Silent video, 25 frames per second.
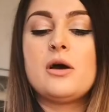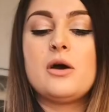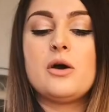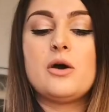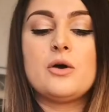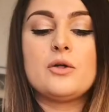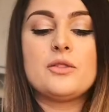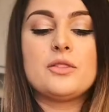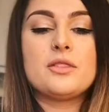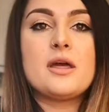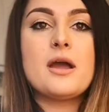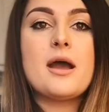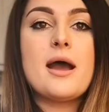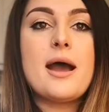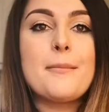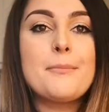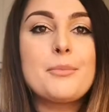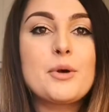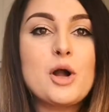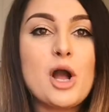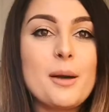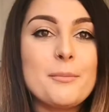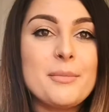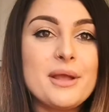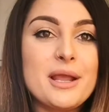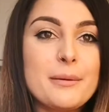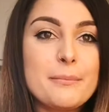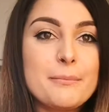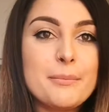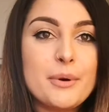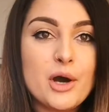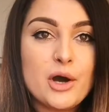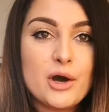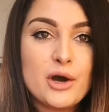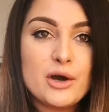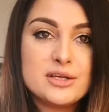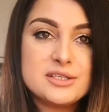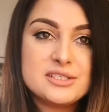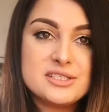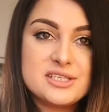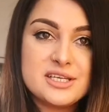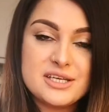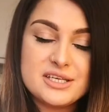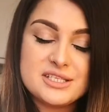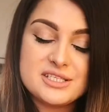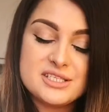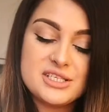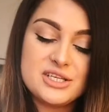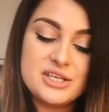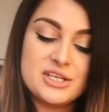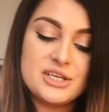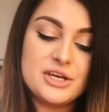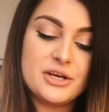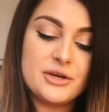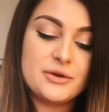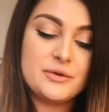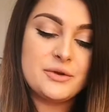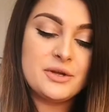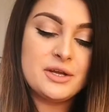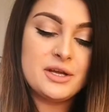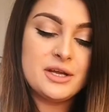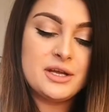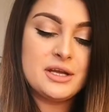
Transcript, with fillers: on upcoming parties, you know.